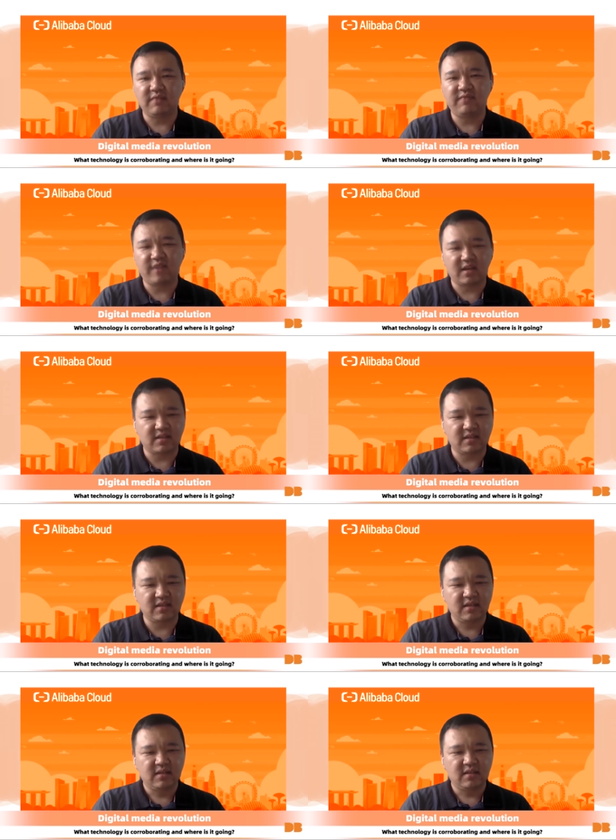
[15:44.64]
in
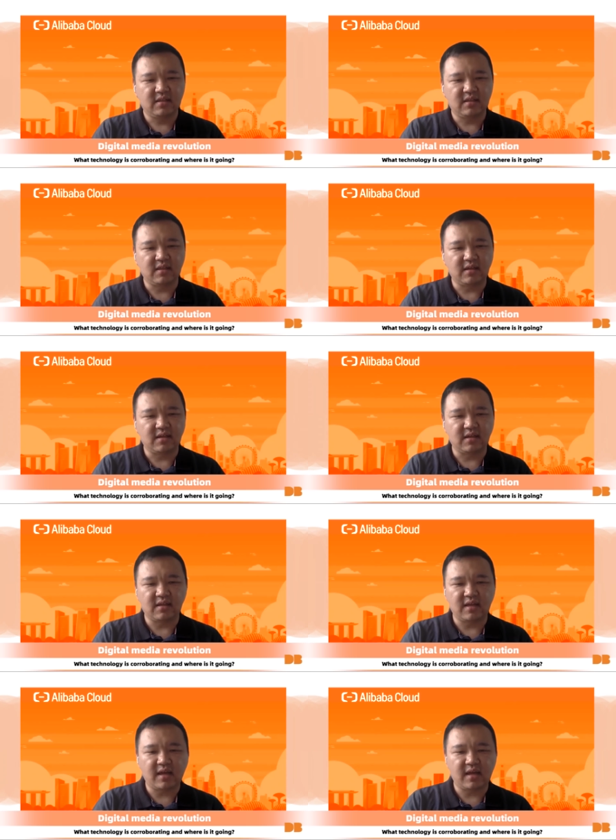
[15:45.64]
fact, the
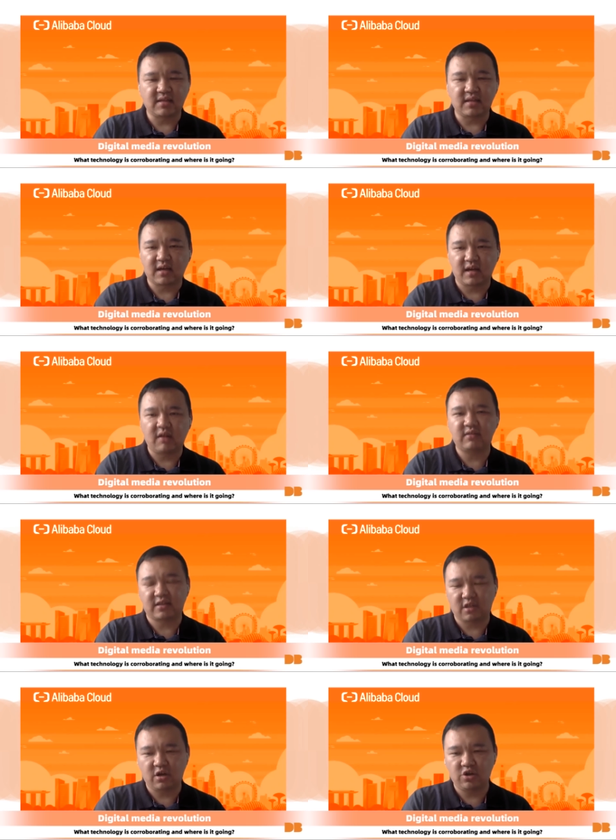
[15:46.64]
as the cloud
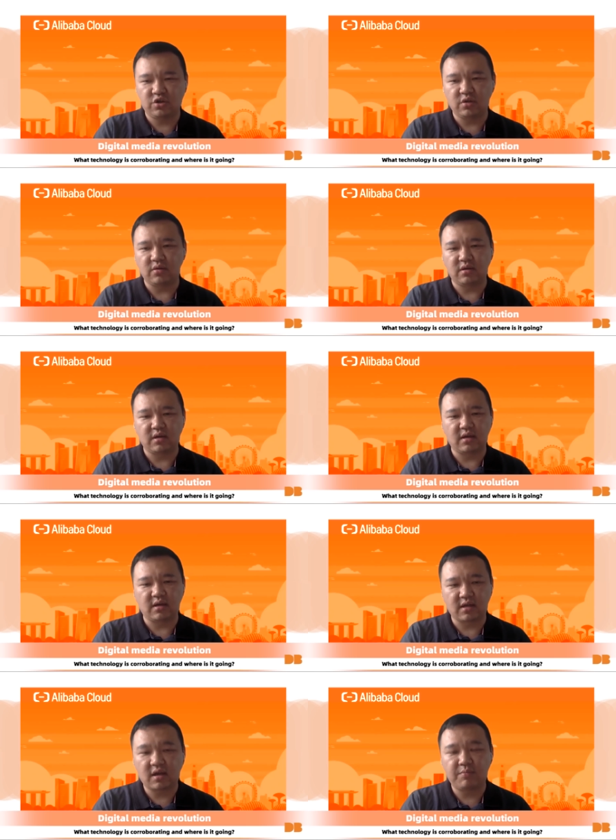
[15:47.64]
technology
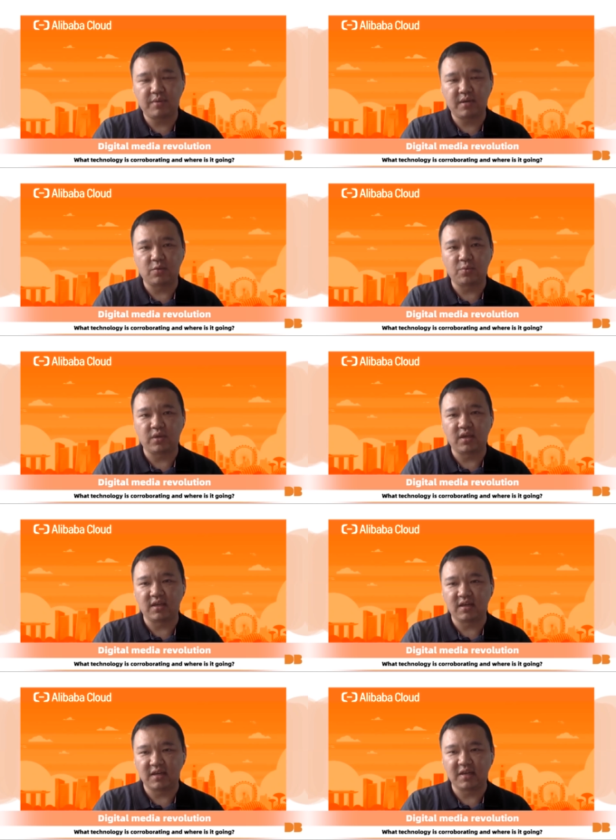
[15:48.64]
uh, company,
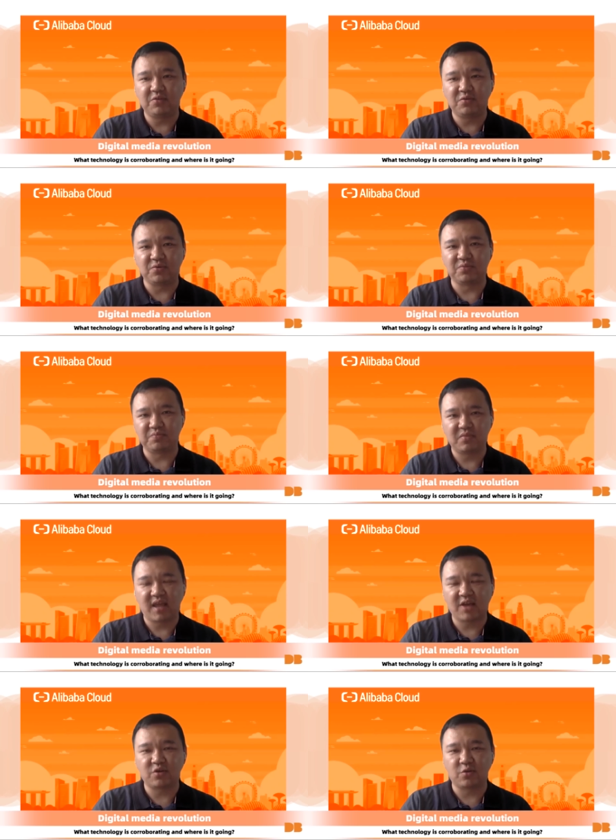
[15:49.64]
we need to
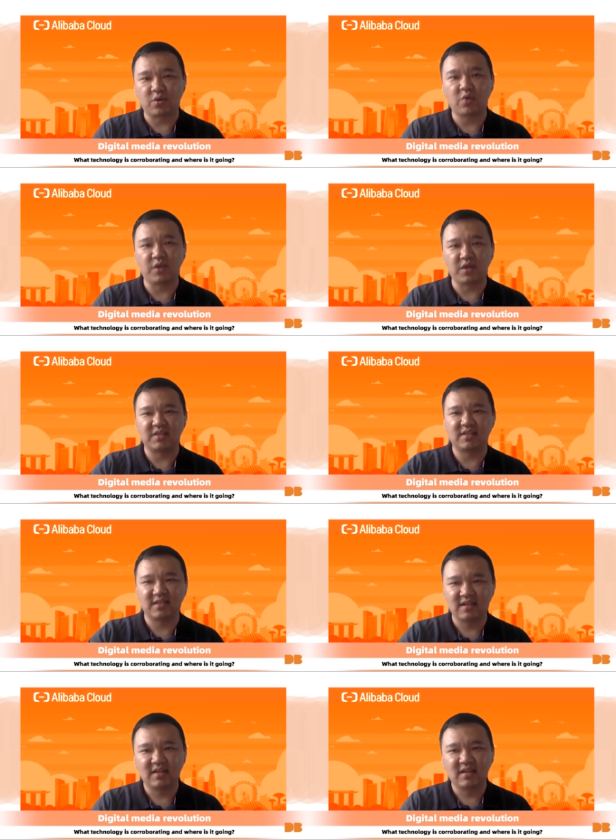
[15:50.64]
actually work with
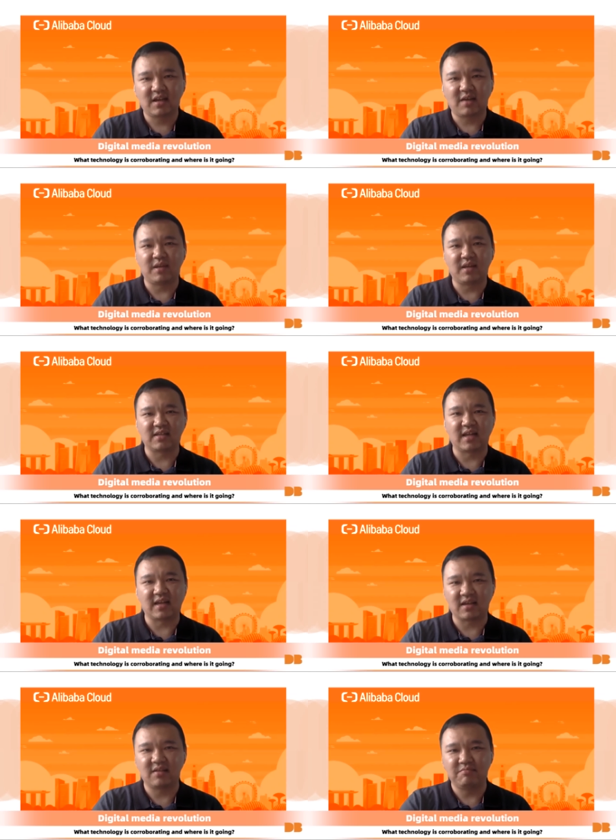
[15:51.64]
companies
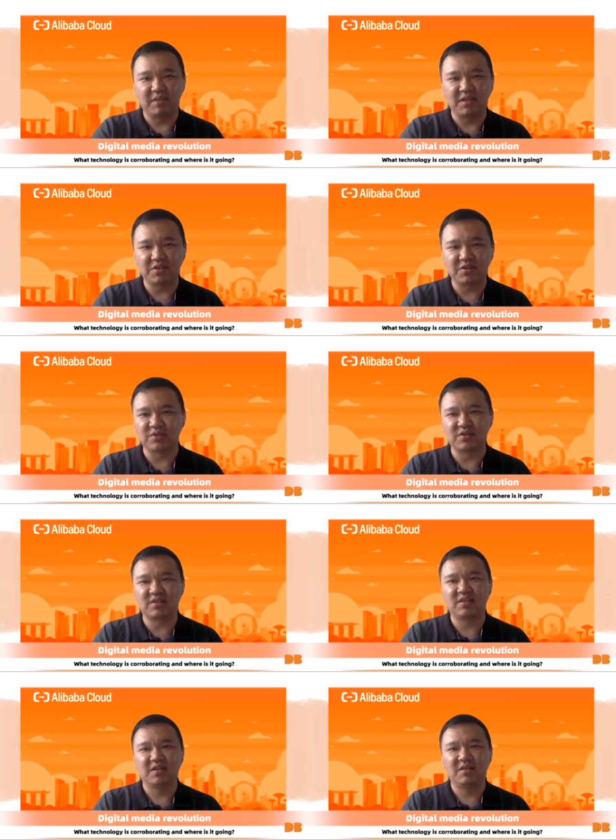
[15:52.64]
like
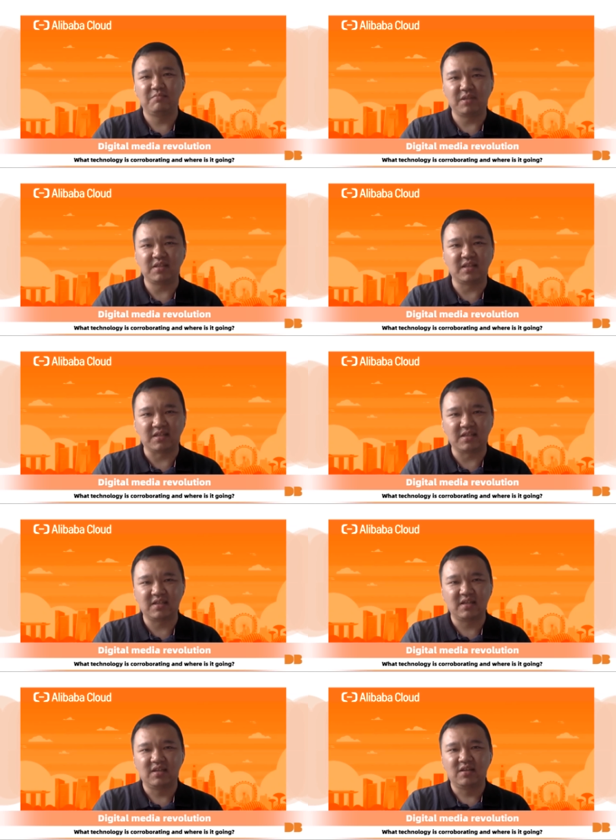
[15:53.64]
Minson's
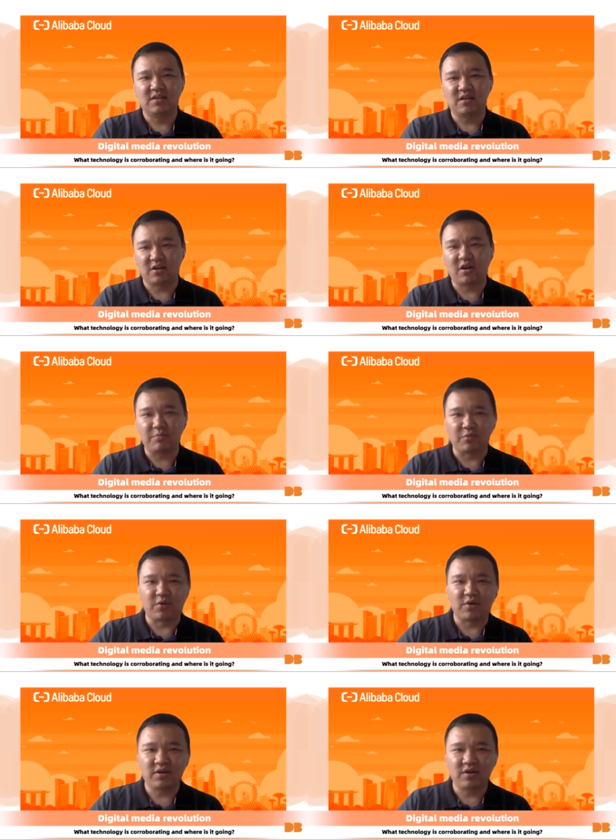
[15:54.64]
business a lot
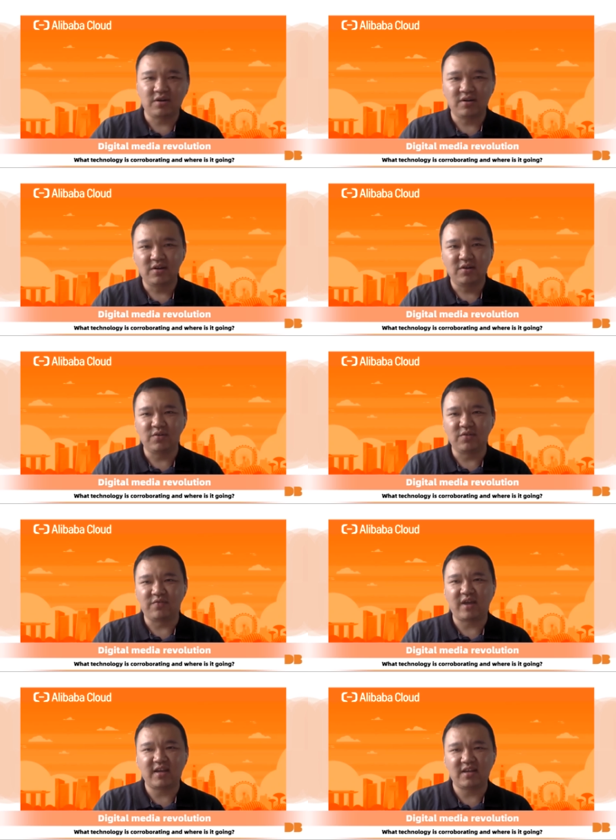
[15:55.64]
more to
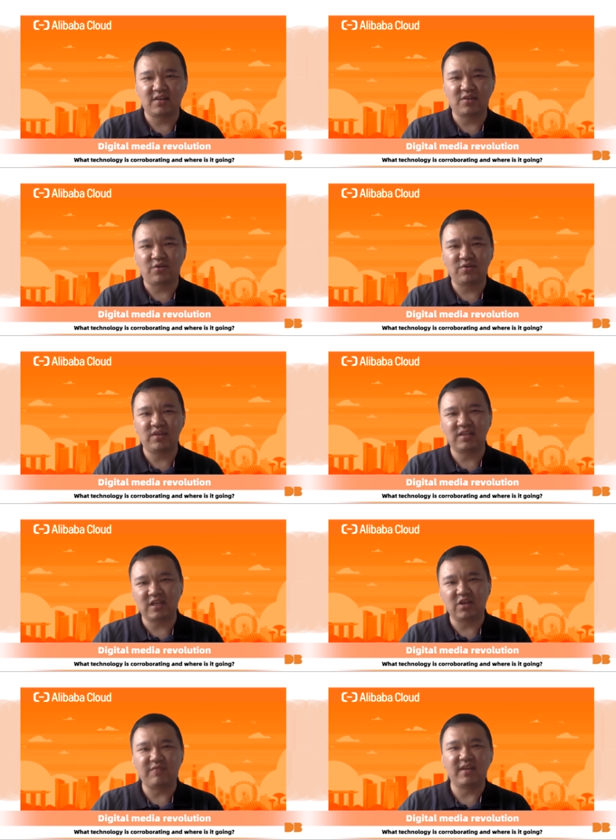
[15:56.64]
find out all these
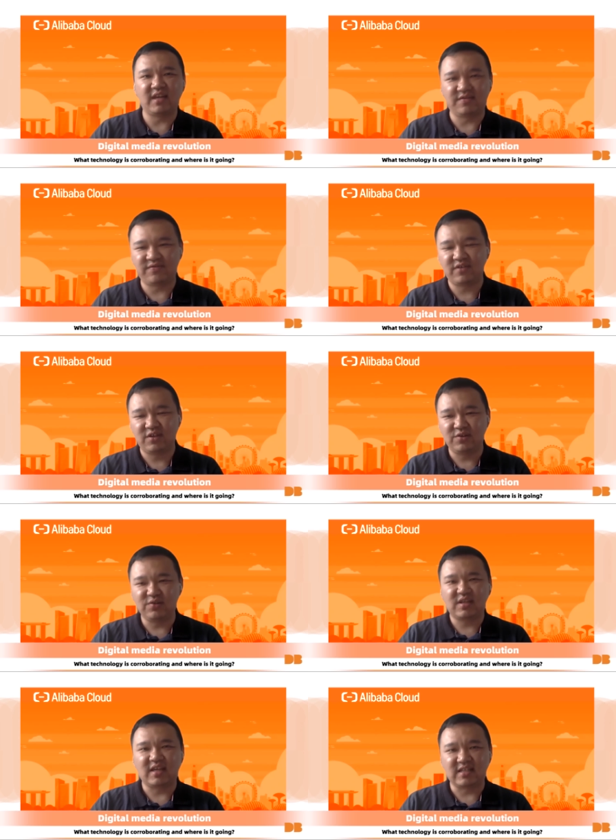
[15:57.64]
innovative
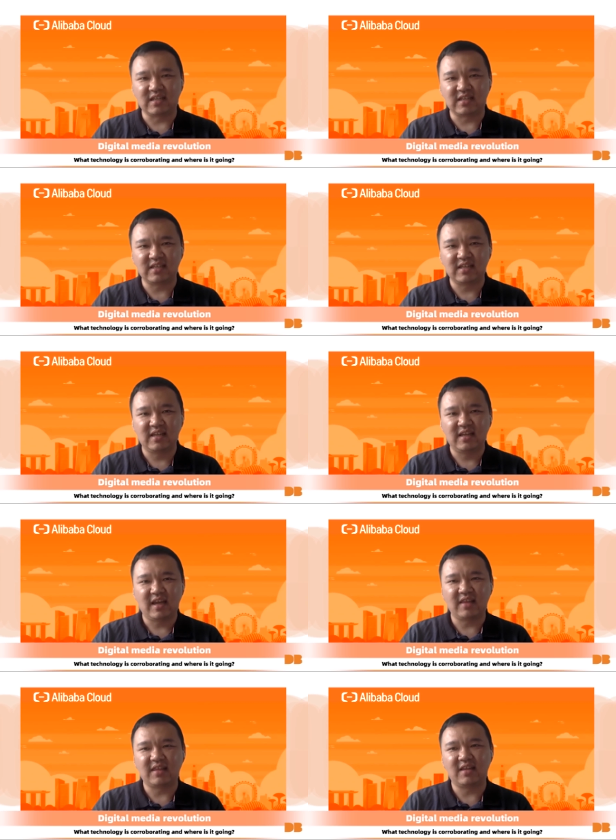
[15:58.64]
use cases,
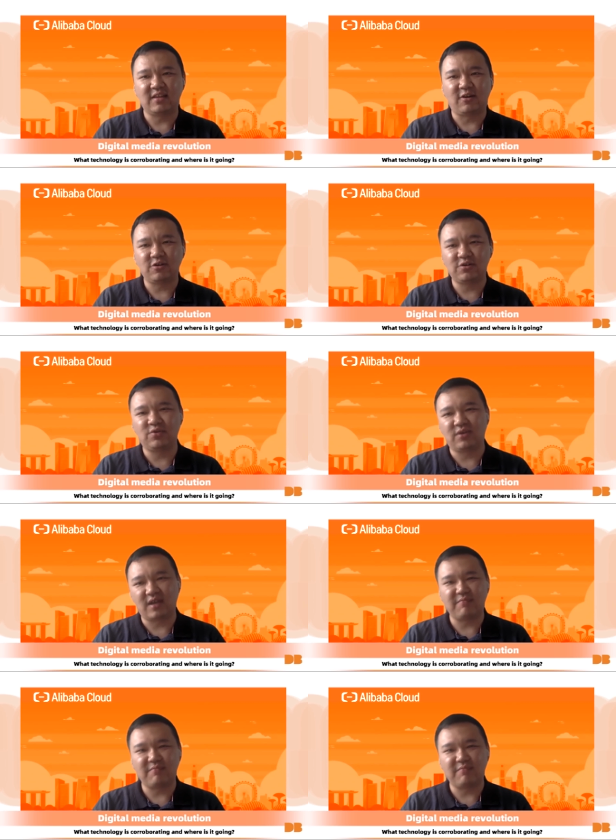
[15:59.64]
and then also to